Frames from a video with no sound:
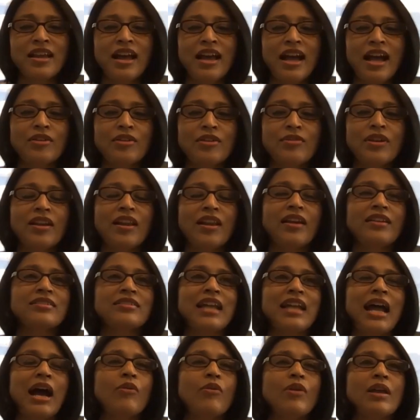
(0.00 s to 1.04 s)
I realized
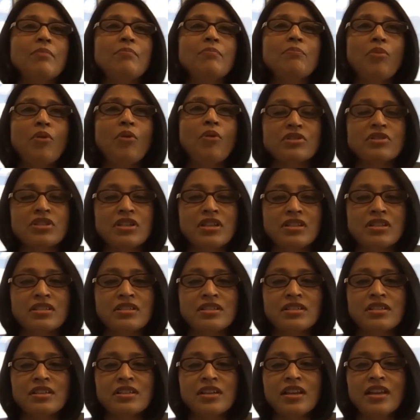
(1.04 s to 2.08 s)
how important
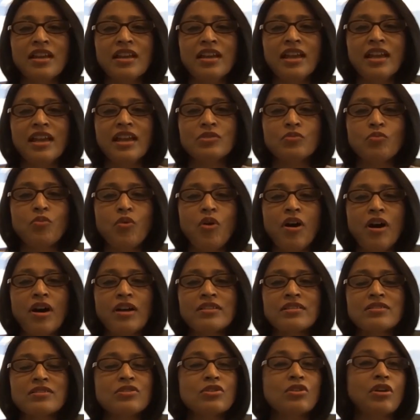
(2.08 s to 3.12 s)
it
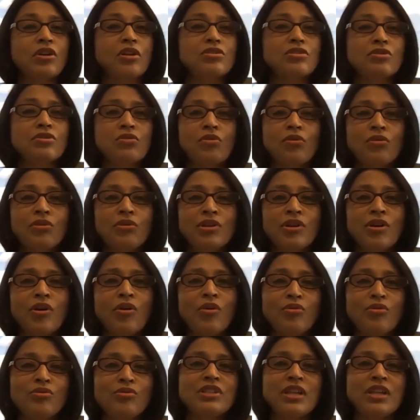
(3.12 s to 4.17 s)
was to control your
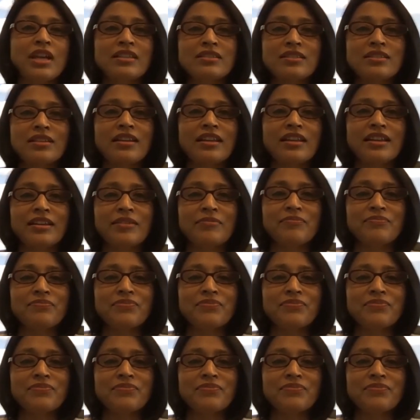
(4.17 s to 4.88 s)
own destiny